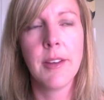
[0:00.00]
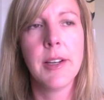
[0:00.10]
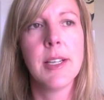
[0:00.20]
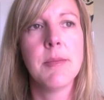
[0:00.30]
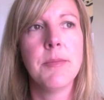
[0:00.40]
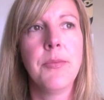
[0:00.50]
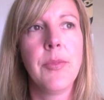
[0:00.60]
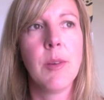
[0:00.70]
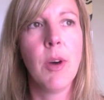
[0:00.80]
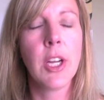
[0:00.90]
And
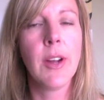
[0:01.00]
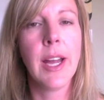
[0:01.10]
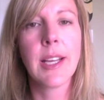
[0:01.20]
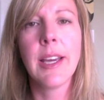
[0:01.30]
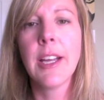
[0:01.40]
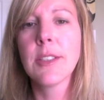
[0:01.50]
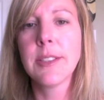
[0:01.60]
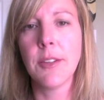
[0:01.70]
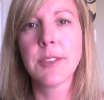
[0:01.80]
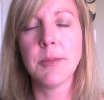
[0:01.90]
while you're at it, cut
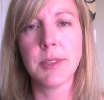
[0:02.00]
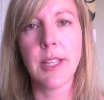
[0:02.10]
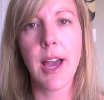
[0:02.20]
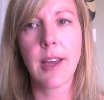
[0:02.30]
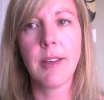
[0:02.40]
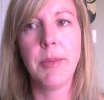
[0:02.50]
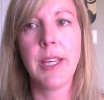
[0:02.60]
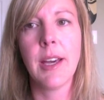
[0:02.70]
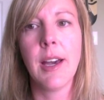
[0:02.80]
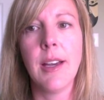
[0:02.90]
yourself some slack,
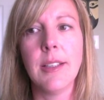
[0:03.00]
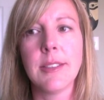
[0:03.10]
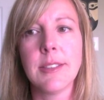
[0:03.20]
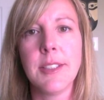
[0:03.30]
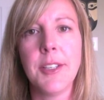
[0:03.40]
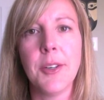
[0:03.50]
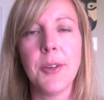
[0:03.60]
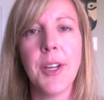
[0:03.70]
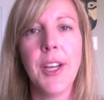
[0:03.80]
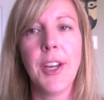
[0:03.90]
because, you
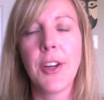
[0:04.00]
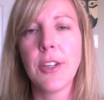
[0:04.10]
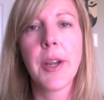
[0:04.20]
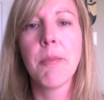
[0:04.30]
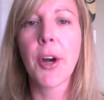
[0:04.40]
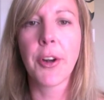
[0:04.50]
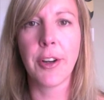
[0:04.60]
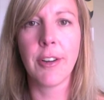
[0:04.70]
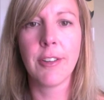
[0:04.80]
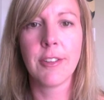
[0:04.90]
know, you're not a
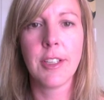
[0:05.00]
martyr.